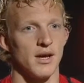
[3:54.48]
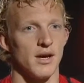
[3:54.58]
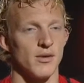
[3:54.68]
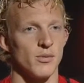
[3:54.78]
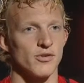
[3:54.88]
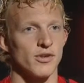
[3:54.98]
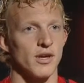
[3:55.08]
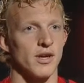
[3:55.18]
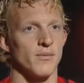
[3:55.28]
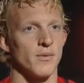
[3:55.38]
It was
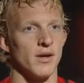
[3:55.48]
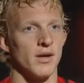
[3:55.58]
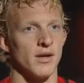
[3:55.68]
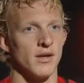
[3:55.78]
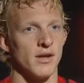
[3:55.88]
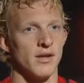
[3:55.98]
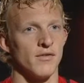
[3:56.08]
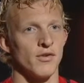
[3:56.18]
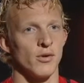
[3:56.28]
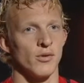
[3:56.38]
a
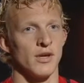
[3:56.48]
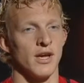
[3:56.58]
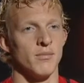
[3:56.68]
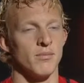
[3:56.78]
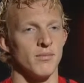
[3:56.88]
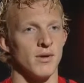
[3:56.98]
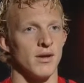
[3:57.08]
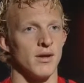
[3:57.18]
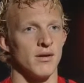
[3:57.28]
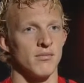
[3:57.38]
difficult game.
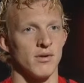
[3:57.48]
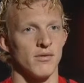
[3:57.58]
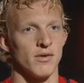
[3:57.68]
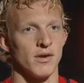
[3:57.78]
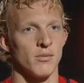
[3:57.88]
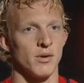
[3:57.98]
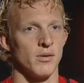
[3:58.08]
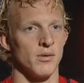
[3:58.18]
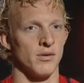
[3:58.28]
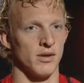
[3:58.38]
I think
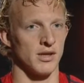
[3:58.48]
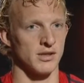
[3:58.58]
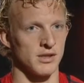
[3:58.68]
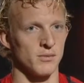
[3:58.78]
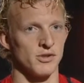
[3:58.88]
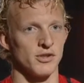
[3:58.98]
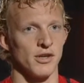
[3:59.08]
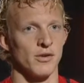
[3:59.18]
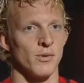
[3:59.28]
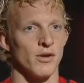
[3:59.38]
like I said, we
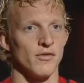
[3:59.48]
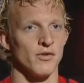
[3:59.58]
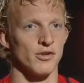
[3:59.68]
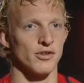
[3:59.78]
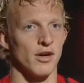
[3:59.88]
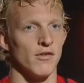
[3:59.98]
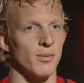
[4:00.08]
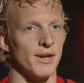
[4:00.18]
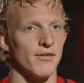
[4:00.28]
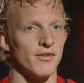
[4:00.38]
started well the first half, but